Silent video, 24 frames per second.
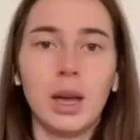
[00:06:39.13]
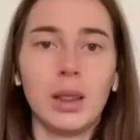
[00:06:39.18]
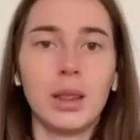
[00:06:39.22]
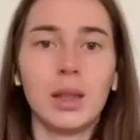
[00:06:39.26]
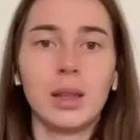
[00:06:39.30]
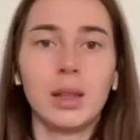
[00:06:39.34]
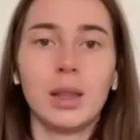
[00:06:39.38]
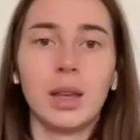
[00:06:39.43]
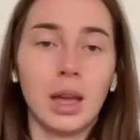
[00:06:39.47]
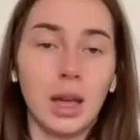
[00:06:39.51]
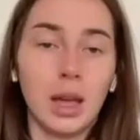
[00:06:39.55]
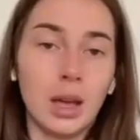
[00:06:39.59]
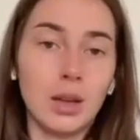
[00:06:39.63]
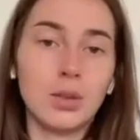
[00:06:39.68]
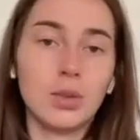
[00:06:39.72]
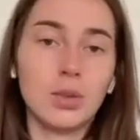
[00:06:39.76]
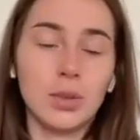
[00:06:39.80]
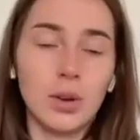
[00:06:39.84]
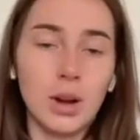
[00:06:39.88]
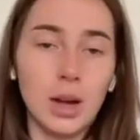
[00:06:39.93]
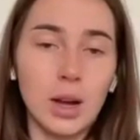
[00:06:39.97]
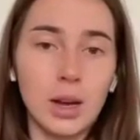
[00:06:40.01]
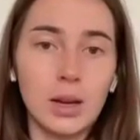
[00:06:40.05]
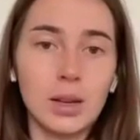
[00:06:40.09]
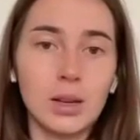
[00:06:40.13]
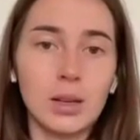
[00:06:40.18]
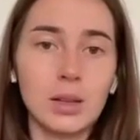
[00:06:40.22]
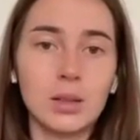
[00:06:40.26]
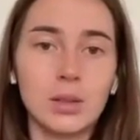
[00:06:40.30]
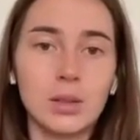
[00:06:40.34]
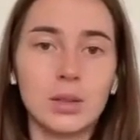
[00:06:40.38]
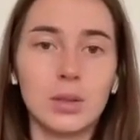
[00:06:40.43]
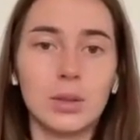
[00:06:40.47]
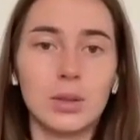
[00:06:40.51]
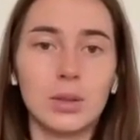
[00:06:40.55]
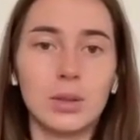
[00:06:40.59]
and that they can try
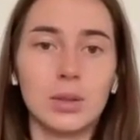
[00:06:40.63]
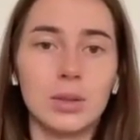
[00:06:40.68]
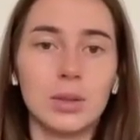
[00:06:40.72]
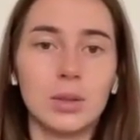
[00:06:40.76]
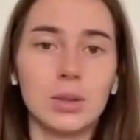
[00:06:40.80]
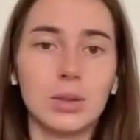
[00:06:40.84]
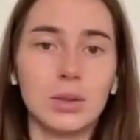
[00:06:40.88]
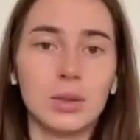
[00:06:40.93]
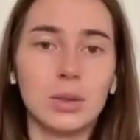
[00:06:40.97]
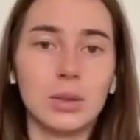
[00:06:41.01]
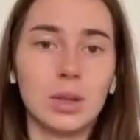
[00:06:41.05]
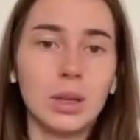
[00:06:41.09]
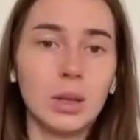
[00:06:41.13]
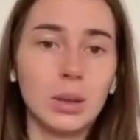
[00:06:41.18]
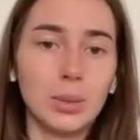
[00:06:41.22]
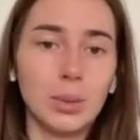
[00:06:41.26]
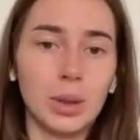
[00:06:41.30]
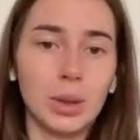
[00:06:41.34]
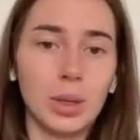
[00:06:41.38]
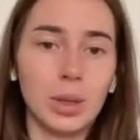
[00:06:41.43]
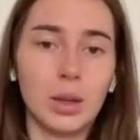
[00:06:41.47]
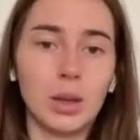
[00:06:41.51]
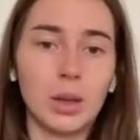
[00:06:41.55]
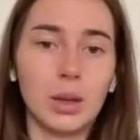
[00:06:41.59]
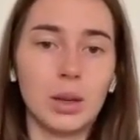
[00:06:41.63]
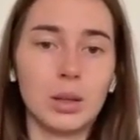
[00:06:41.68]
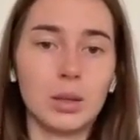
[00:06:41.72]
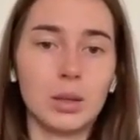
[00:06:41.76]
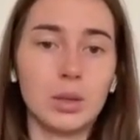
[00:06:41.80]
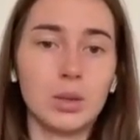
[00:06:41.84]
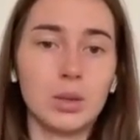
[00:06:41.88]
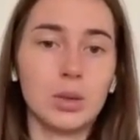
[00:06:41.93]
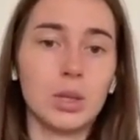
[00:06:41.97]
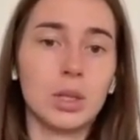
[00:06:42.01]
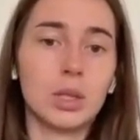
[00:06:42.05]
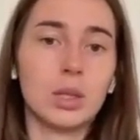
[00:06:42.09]
to deal with the
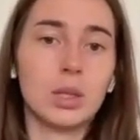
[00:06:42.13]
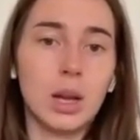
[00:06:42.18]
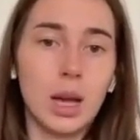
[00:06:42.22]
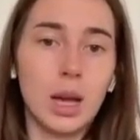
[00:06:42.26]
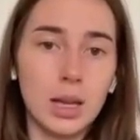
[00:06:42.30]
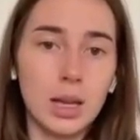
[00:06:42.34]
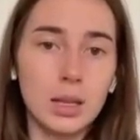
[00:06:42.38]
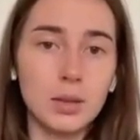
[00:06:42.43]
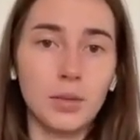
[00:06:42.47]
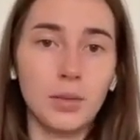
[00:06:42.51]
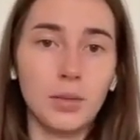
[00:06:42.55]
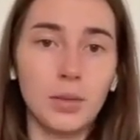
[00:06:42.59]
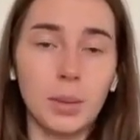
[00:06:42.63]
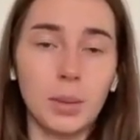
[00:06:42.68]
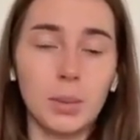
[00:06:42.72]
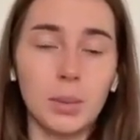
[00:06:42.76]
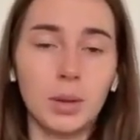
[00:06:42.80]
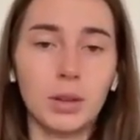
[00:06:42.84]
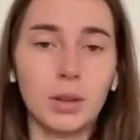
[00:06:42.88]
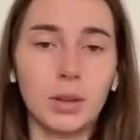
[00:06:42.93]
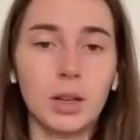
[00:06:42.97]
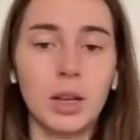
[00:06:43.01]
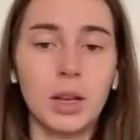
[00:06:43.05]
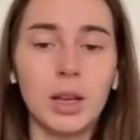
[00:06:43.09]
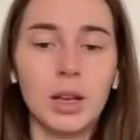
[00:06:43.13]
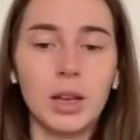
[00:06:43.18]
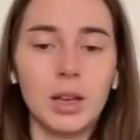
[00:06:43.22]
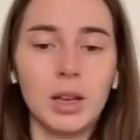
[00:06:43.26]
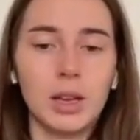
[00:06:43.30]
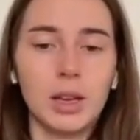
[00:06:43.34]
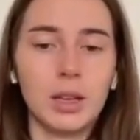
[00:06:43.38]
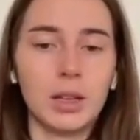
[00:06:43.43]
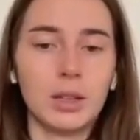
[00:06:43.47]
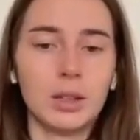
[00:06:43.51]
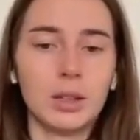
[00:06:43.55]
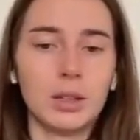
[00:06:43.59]
situation as a family
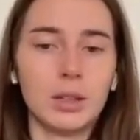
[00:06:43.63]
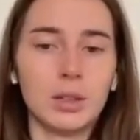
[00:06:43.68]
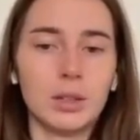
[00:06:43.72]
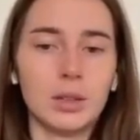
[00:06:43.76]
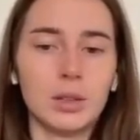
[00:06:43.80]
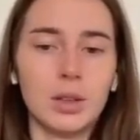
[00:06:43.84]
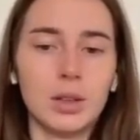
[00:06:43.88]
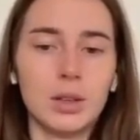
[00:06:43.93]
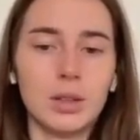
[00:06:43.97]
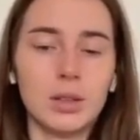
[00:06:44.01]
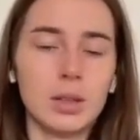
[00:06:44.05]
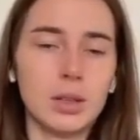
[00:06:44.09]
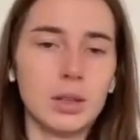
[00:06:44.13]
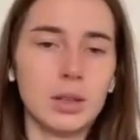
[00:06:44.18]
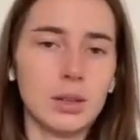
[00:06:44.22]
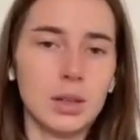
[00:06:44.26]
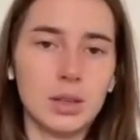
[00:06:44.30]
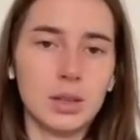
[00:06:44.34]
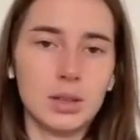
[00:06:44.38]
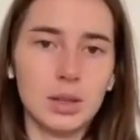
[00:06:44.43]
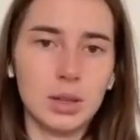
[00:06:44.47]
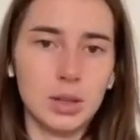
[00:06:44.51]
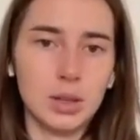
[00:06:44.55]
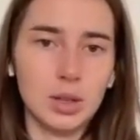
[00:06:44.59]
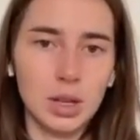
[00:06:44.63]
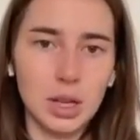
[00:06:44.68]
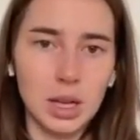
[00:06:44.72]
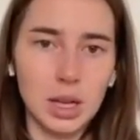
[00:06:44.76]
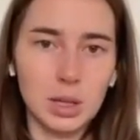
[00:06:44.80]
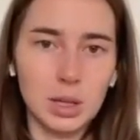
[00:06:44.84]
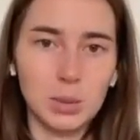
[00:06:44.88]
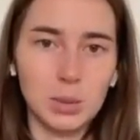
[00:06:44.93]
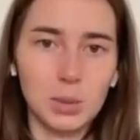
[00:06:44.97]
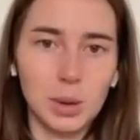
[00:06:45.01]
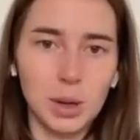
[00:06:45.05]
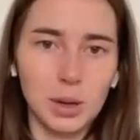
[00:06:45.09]
is an essential
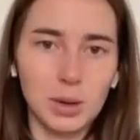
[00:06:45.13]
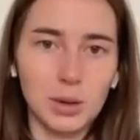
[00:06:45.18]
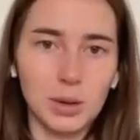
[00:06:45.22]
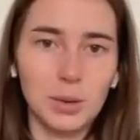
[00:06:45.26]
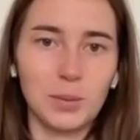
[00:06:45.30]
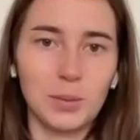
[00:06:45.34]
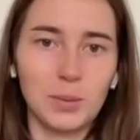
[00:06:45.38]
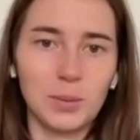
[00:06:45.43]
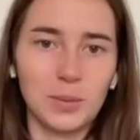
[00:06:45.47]
aspect.